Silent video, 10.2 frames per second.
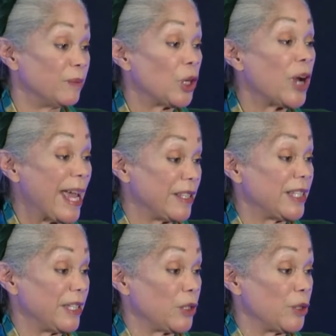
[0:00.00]
her
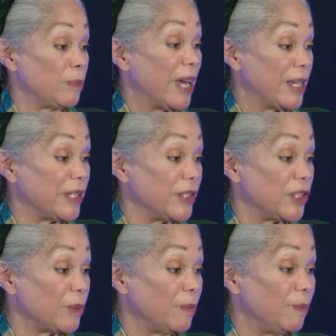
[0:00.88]
ancestors'
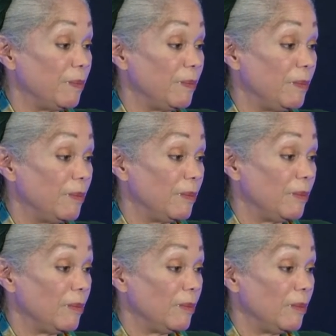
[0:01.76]
bondage?
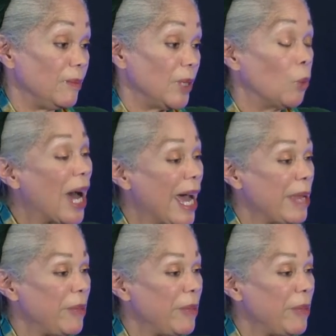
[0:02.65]
Why?